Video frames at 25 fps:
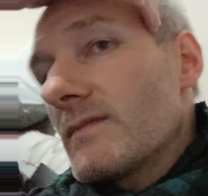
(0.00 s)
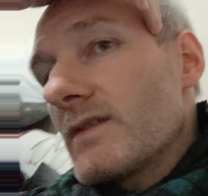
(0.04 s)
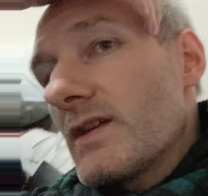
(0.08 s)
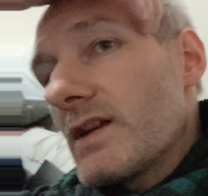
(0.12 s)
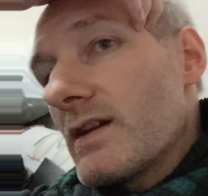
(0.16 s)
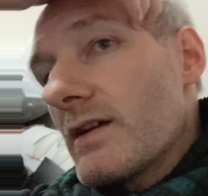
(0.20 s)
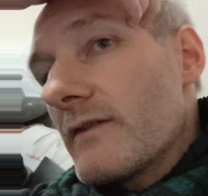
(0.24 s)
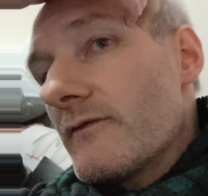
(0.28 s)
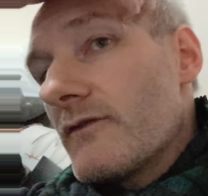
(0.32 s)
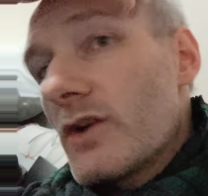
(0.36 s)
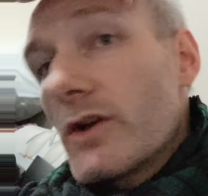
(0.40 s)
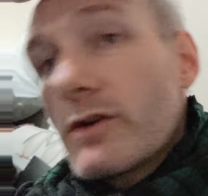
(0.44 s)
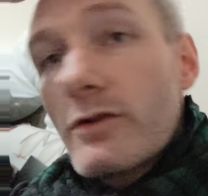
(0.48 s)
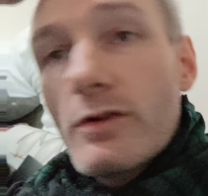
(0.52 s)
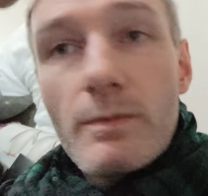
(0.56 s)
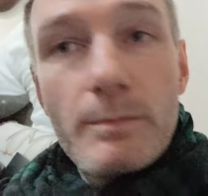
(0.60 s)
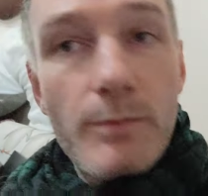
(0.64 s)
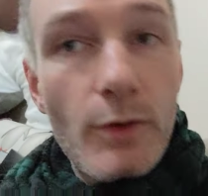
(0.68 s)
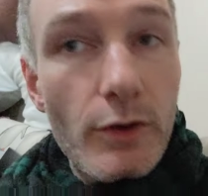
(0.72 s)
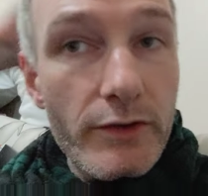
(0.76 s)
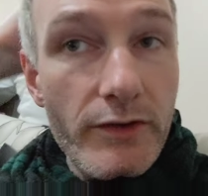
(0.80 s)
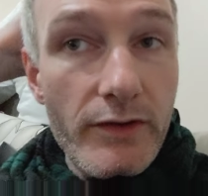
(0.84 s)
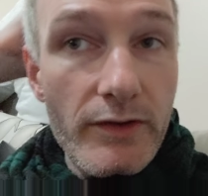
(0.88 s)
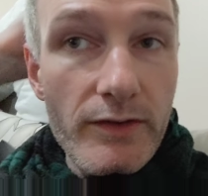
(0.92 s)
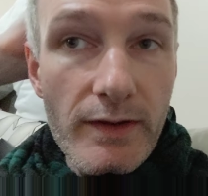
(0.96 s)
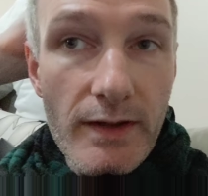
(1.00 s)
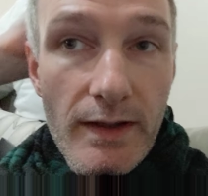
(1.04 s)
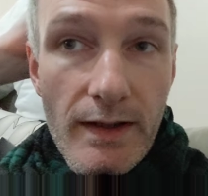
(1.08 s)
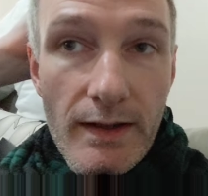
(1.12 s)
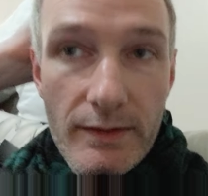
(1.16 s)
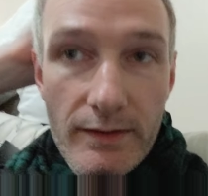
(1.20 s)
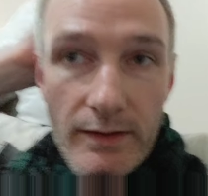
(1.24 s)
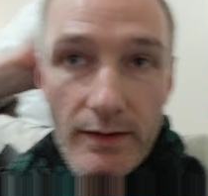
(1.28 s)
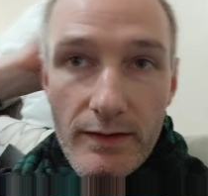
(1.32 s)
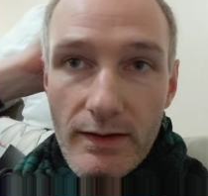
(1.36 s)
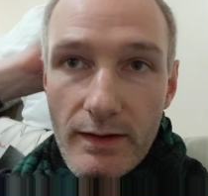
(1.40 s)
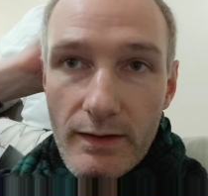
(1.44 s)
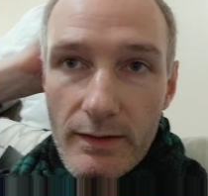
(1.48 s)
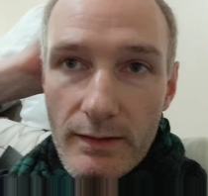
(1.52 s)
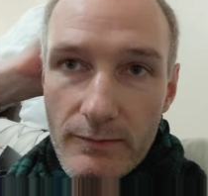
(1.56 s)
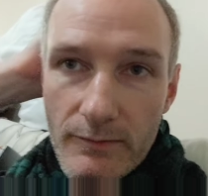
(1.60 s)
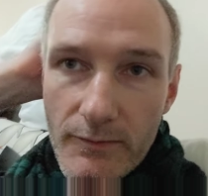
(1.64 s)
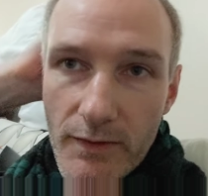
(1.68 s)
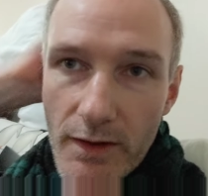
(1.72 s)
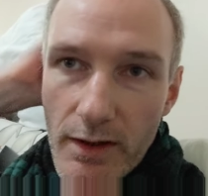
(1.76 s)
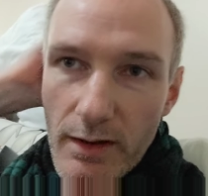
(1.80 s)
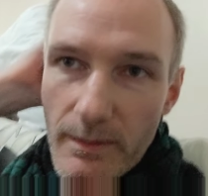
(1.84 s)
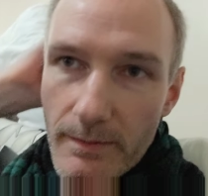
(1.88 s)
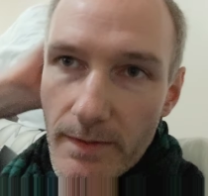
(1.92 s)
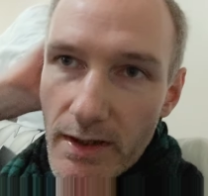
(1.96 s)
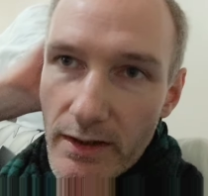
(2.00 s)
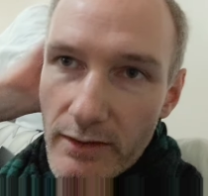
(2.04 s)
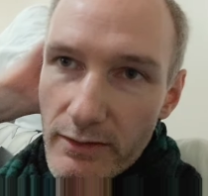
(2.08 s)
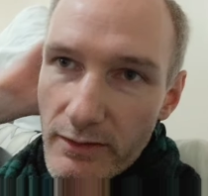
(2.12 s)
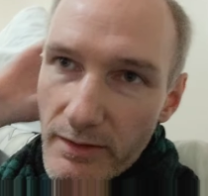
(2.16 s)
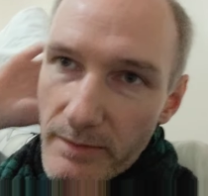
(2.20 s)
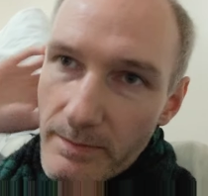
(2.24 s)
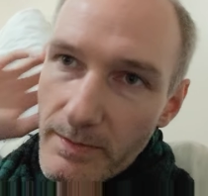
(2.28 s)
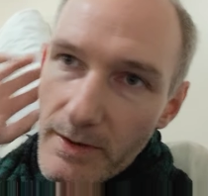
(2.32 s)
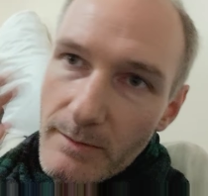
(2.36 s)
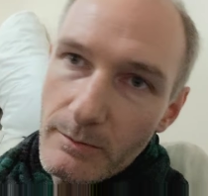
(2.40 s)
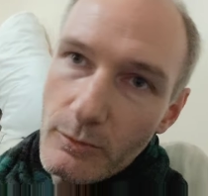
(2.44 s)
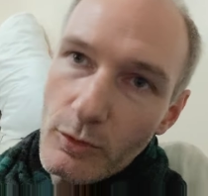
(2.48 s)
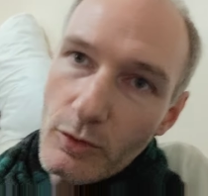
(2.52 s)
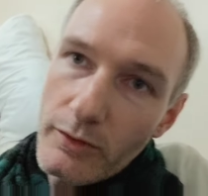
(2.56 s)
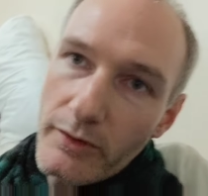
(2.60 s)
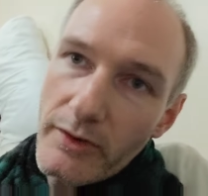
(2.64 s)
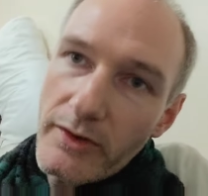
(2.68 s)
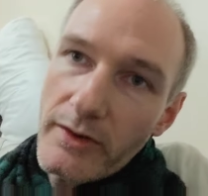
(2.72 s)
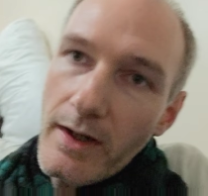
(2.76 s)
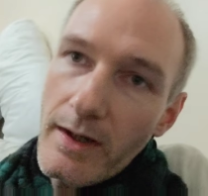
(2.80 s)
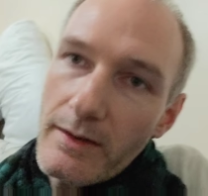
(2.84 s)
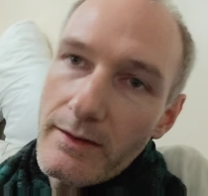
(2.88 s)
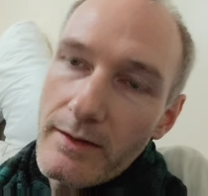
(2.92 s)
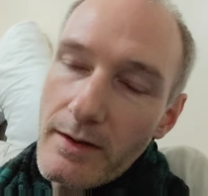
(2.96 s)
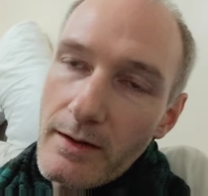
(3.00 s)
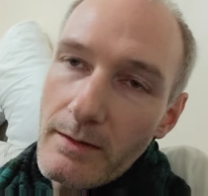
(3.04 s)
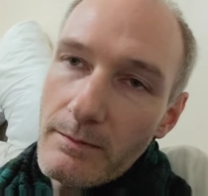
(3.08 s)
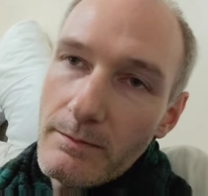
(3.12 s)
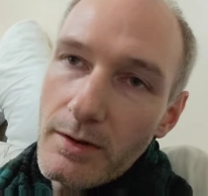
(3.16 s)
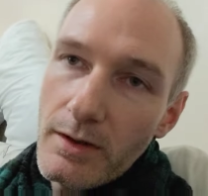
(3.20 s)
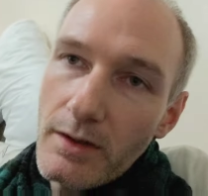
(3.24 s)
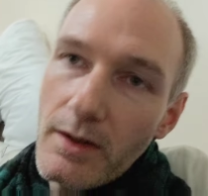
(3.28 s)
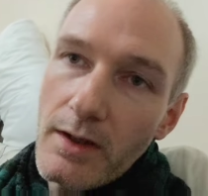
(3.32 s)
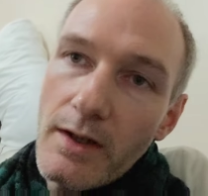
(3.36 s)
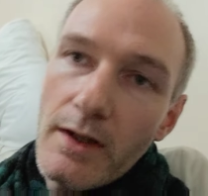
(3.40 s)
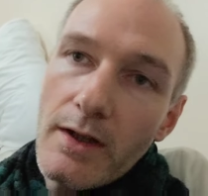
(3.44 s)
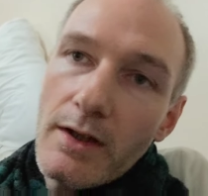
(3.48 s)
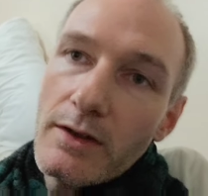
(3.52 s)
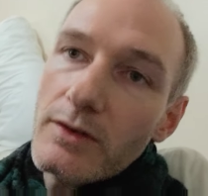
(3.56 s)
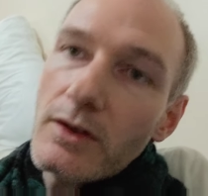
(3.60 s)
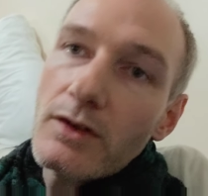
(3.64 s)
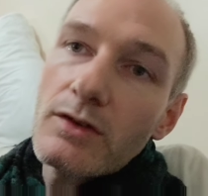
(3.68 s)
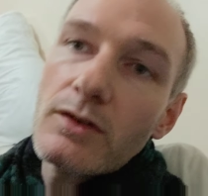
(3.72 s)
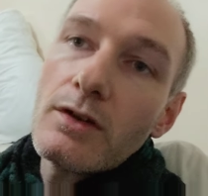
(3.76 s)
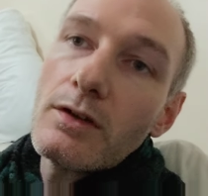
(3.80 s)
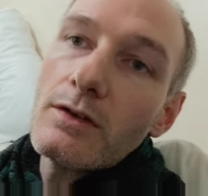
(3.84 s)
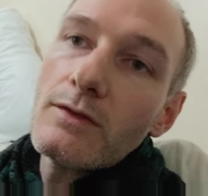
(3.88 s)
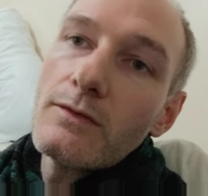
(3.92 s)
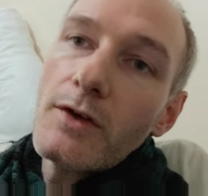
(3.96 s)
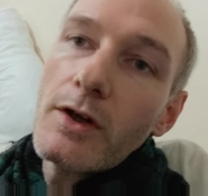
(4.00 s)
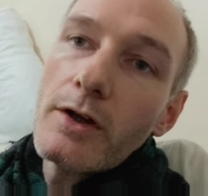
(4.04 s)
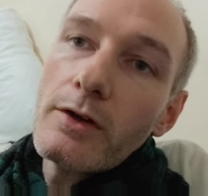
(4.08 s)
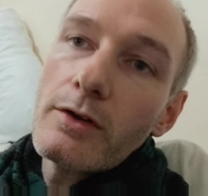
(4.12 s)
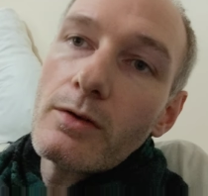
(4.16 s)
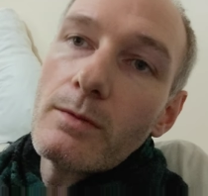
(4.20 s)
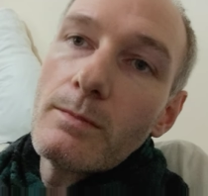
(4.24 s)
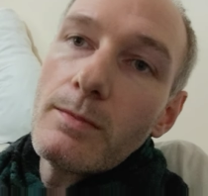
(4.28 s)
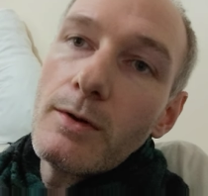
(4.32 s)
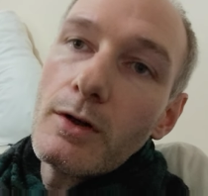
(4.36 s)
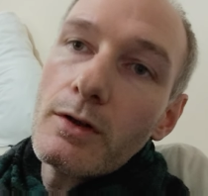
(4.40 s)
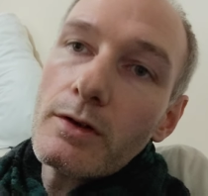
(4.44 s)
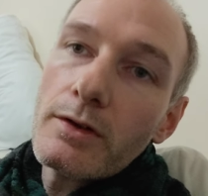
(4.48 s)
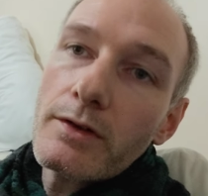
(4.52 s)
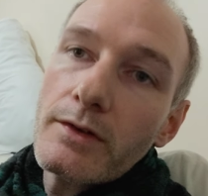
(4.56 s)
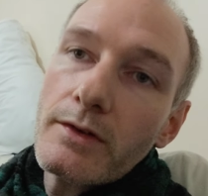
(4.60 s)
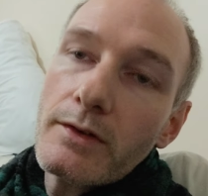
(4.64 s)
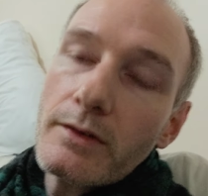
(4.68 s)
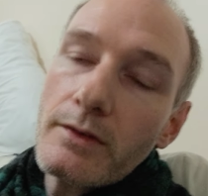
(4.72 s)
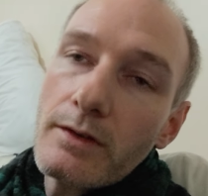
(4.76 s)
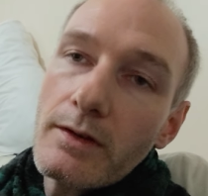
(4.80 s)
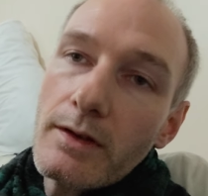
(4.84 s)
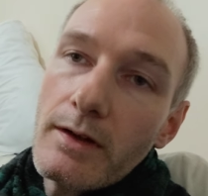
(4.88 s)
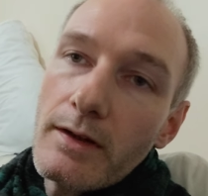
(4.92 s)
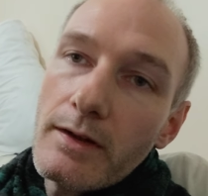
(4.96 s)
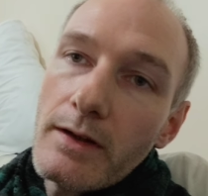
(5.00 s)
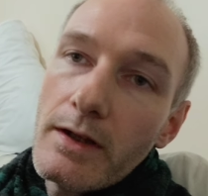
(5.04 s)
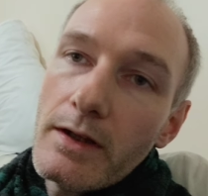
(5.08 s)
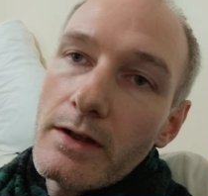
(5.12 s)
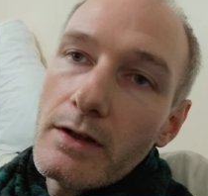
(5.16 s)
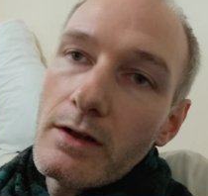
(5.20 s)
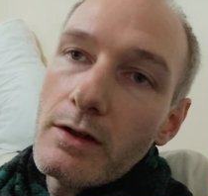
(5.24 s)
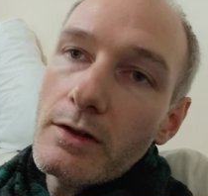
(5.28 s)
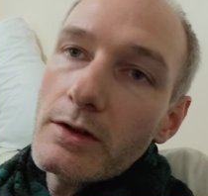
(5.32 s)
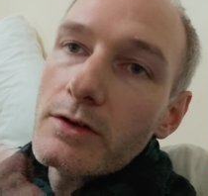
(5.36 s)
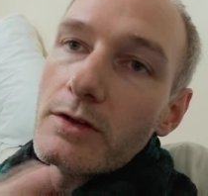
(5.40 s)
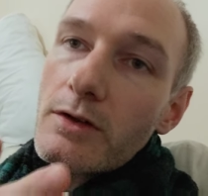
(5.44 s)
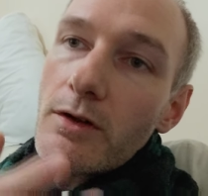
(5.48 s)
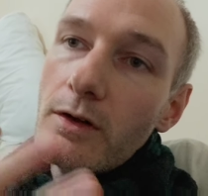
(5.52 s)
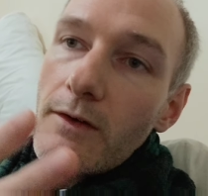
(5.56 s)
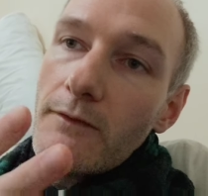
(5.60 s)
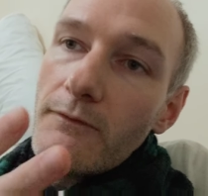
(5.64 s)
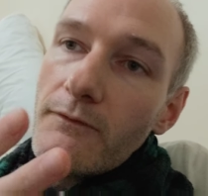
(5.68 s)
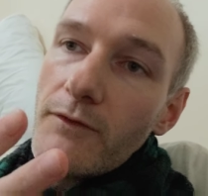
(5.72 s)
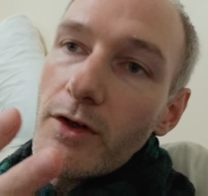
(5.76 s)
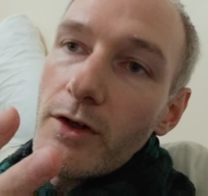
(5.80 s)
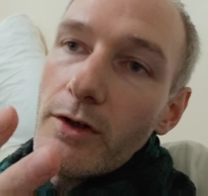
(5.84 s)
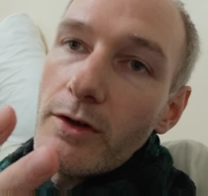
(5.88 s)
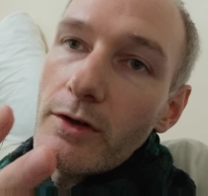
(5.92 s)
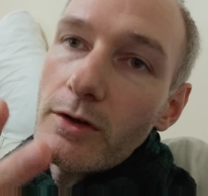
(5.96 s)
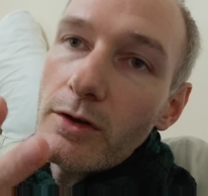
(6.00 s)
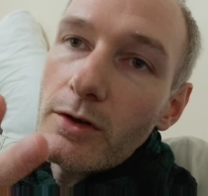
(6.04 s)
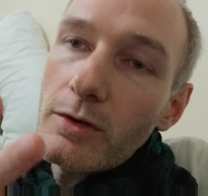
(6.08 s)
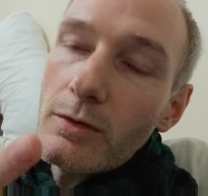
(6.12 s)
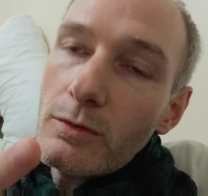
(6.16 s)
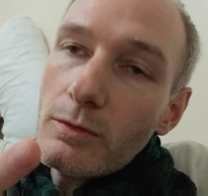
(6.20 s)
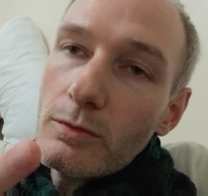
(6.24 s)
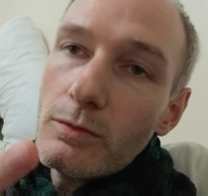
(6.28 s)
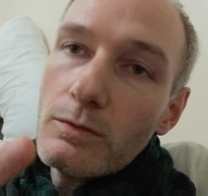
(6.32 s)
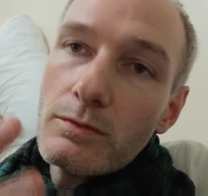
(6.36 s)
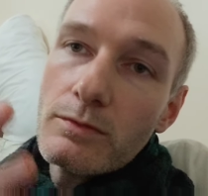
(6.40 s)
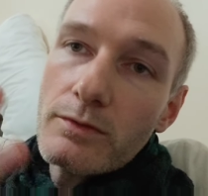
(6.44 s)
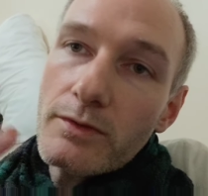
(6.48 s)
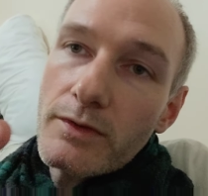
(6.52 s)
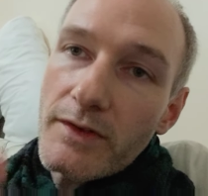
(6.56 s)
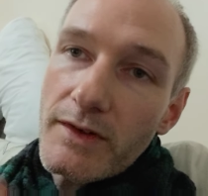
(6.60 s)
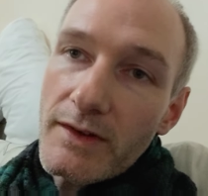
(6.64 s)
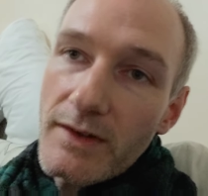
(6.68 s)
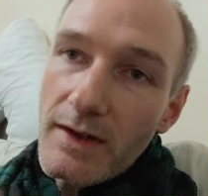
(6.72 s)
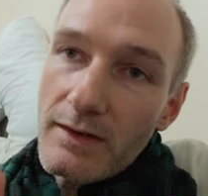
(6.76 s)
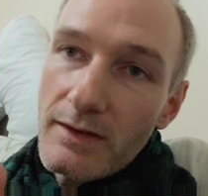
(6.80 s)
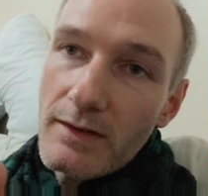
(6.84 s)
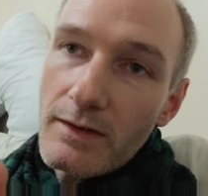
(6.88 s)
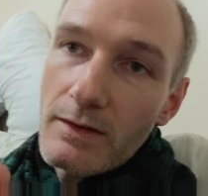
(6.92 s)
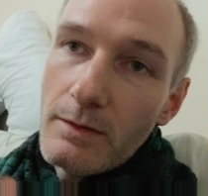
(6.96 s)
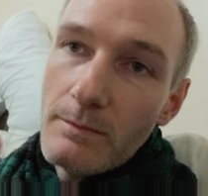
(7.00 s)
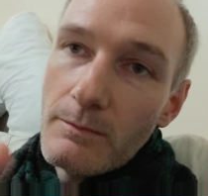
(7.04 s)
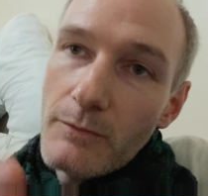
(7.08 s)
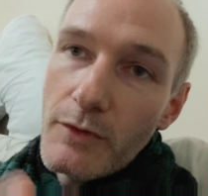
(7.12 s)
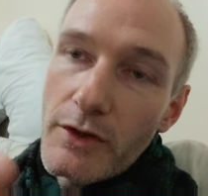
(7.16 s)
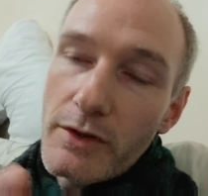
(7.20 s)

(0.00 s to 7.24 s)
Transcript: You know, VirtualBox is the easiest. This is virt-manager, it's a bit more set up, but just use VirtualBox. There you go, you've got a virtual system.